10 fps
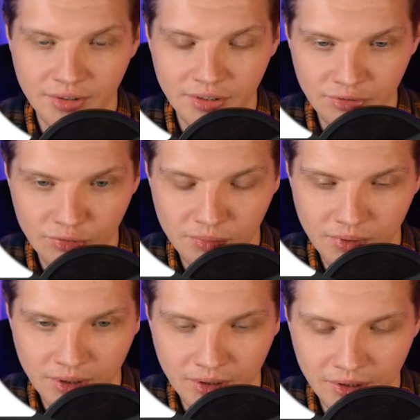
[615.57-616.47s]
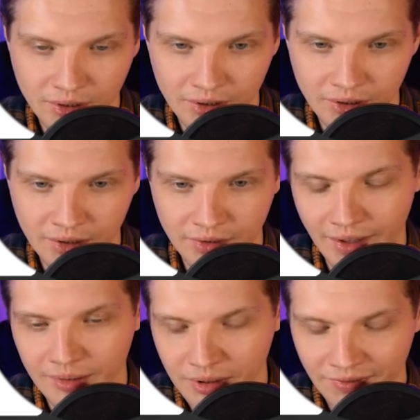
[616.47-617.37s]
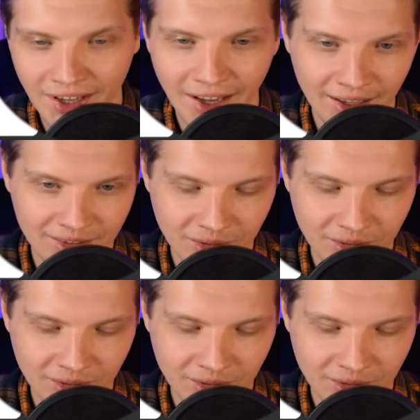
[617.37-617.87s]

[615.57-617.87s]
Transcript: in Drupal than we've had